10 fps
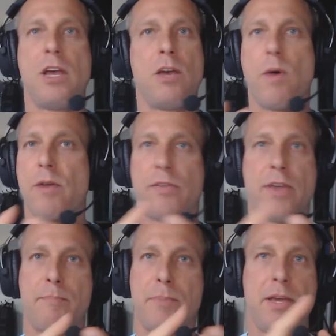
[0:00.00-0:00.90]
whether
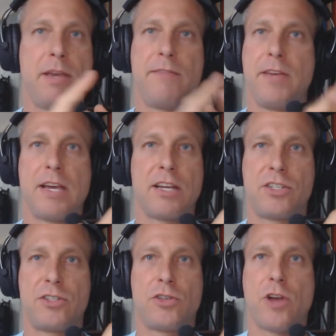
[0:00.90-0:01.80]
that be via
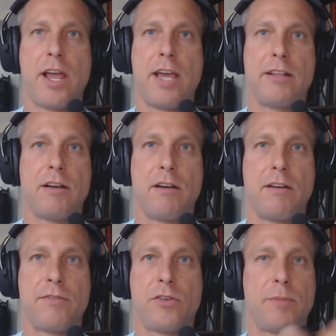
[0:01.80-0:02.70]
trade
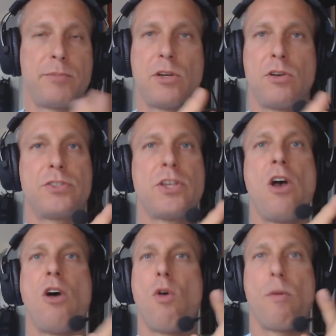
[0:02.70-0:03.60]
of cryptos
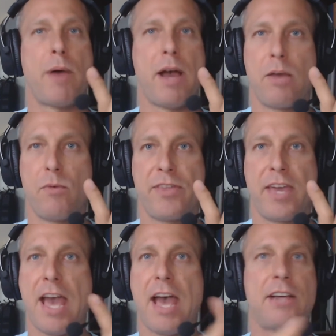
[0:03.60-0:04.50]
or buying with
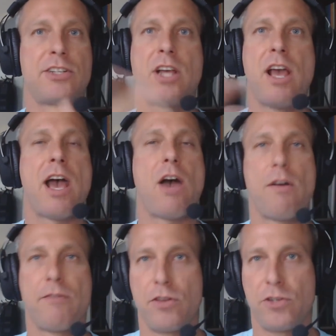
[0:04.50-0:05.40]
cash,
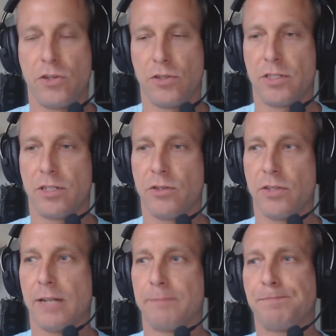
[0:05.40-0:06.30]
however you choose to do
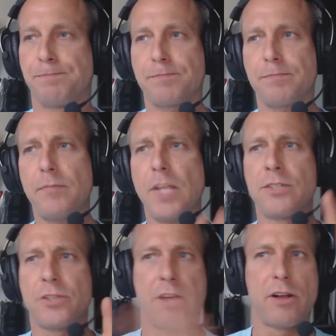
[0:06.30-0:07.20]
that.
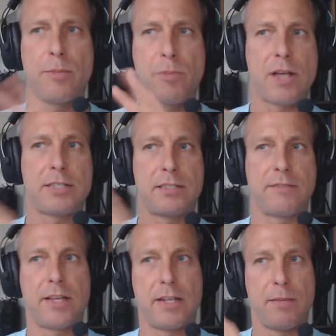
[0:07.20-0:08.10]
So they're in the process
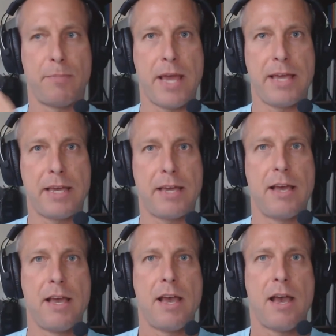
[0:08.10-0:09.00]
of getting the banking
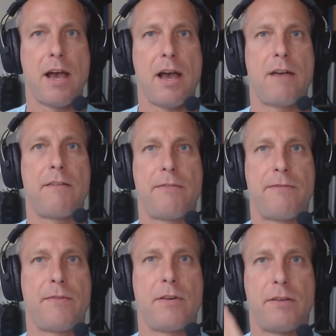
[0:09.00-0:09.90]

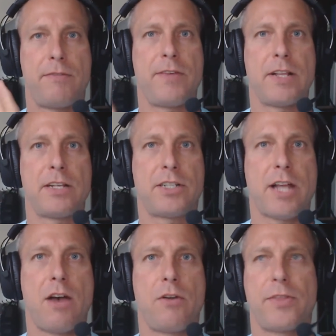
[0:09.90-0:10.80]
finished
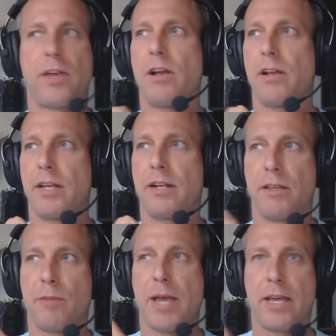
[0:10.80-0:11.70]
out there, getting
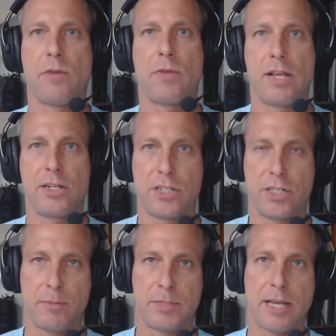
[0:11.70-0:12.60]
their banking
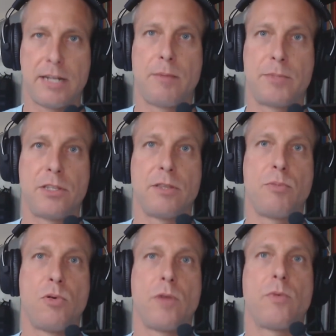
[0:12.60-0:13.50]
relationship set up to the point where